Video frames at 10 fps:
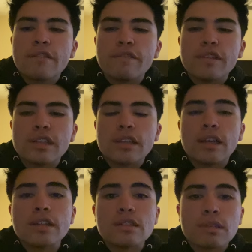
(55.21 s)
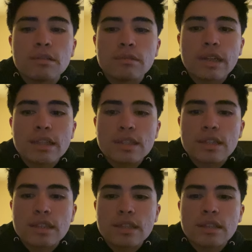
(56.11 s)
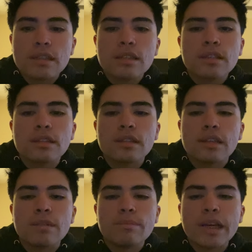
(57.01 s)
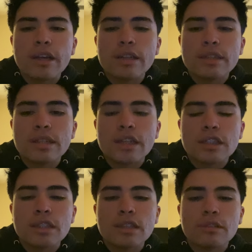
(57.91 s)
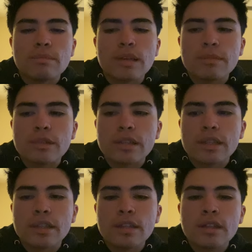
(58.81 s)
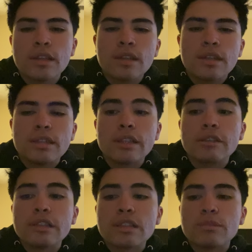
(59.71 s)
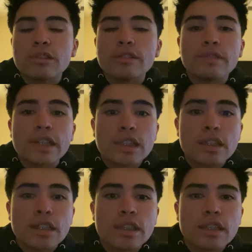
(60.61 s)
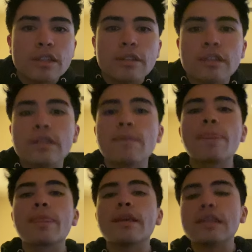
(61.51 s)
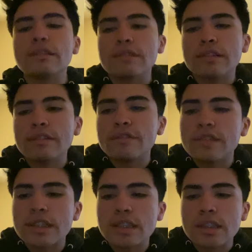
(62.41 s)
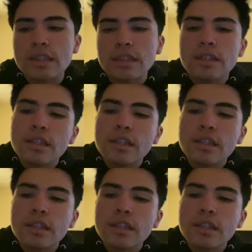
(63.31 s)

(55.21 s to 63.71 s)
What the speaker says: feeling not as well rested, impaired attention or memory, decreased motivation, or even fatigue.